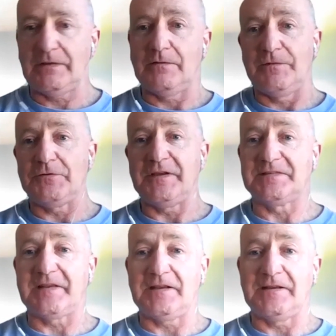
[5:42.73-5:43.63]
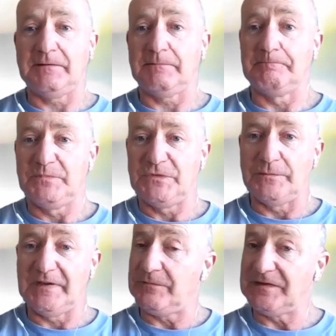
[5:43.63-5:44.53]
very exciting to
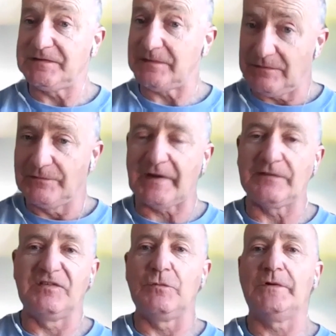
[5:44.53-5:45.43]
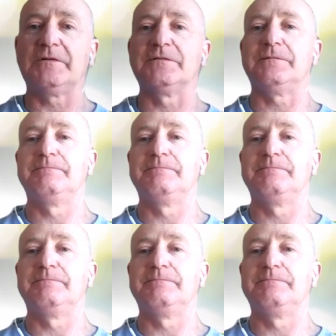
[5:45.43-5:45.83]
be in this 5G world.